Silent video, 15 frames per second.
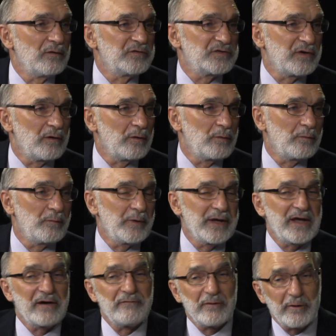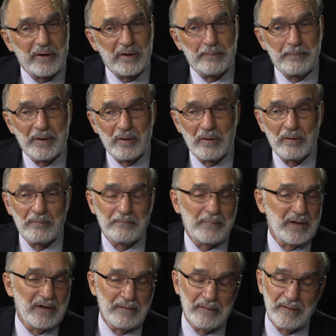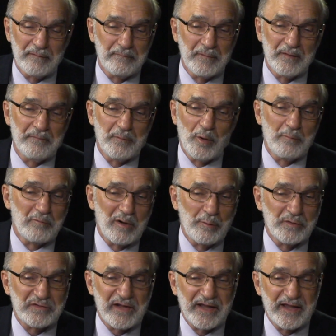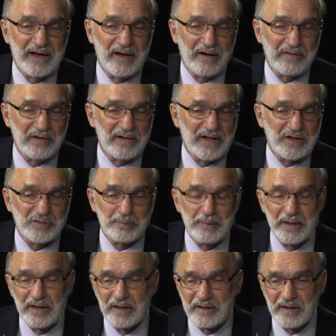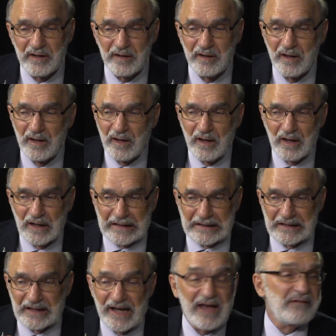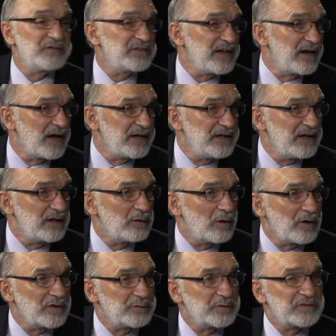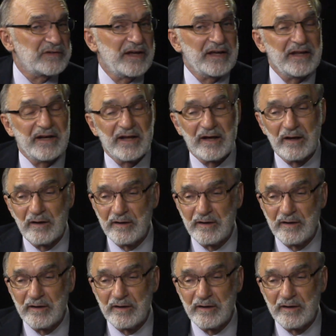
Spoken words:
So we had a very good bill, but home grow was taken out at the last minute, and out-of-state ID cards was taken out,